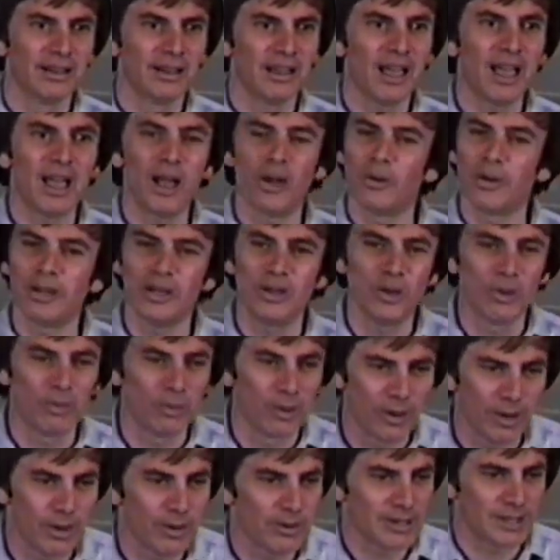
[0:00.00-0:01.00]
how he knew
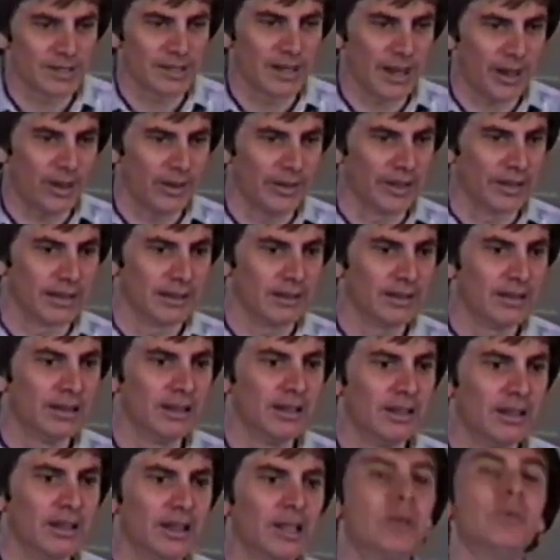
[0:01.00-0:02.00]
where he was going.
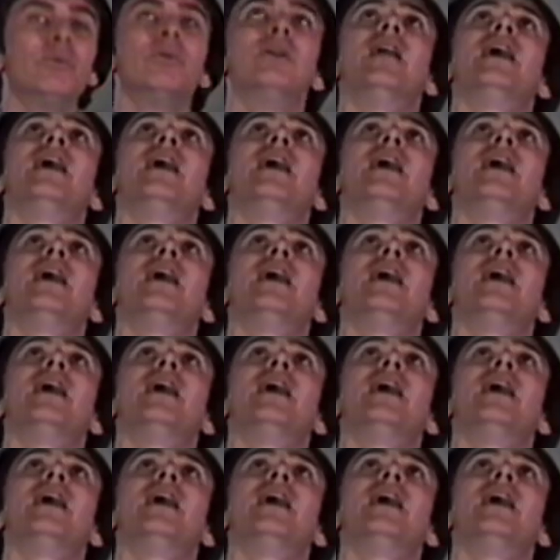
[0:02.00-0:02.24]
When